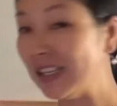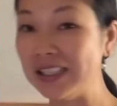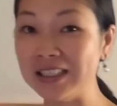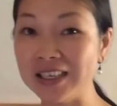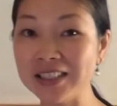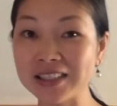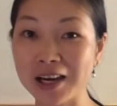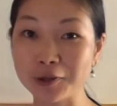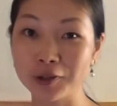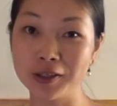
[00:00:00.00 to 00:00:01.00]
Today's
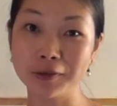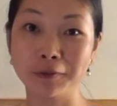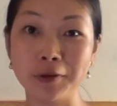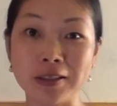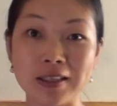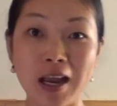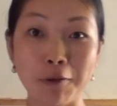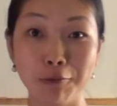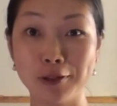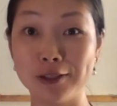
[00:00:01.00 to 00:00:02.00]
culture difference,
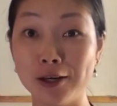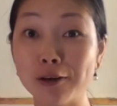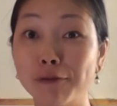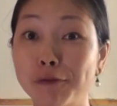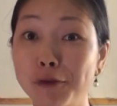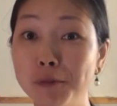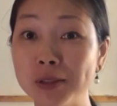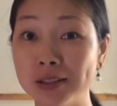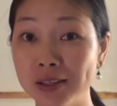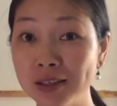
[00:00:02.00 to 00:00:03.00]
I will start from
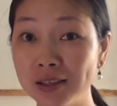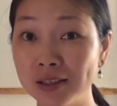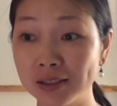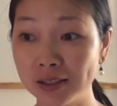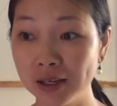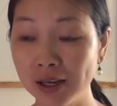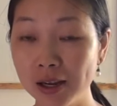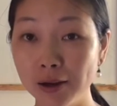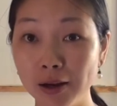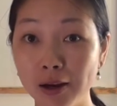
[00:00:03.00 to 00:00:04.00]
a sentence
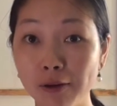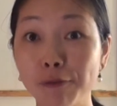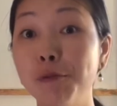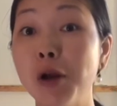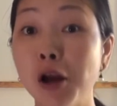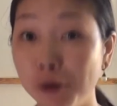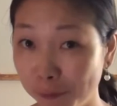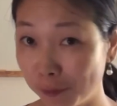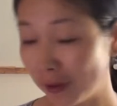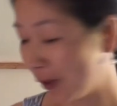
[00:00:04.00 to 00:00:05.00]
from your
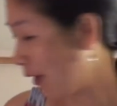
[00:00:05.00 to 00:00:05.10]
homework.